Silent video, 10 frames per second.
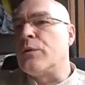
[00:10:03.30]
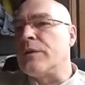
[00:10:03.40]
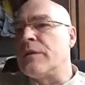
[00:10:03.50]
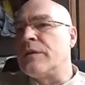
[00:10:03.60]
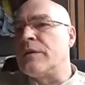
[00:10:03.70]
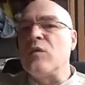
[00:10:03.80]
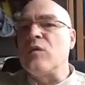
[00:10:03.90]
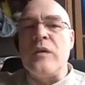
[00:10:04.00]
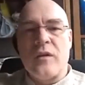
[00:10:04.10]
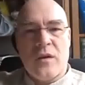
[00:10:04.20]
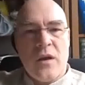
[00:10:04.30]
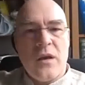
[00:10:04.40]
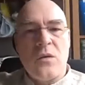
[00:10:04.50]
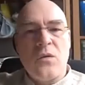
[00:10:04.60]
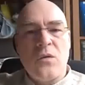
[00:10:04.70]
world doesn't mean that
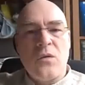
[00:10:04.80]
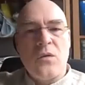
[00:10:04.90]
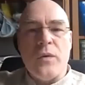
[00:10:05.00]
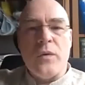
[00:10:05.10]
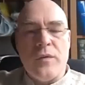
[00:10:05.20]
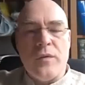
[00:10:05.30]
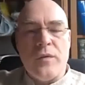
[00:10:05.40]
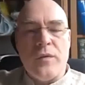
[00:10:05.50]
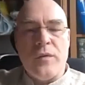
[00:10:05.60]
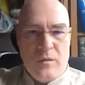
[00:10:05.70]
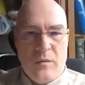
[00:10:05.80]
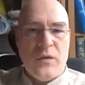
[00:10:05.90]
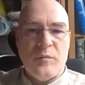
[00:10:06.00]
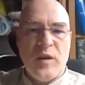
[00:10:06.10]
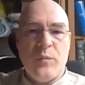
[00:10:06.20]
I agree with what
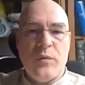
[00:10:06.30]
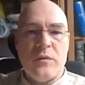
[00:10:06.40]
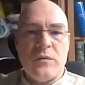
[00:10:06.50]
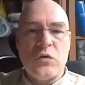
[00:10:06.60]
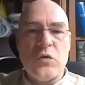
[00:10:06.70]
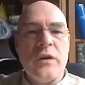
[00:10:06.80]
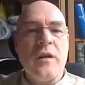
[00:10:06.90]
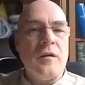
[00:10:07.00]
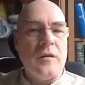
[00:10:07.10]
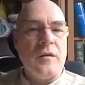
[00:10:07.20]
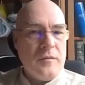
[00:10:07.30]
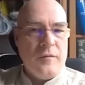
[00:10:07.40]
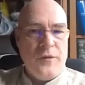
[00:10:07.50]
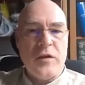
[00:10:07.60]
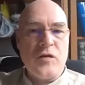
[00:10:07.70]
these people do in other
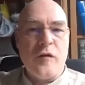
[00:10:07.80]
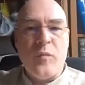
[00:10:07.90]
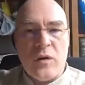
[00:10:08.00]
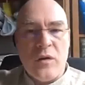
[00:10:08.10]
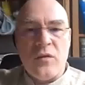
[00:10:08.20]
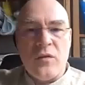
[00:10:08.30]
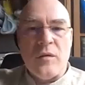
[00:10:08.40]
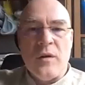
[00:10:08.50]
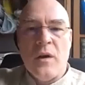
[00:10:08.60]
fields of policy.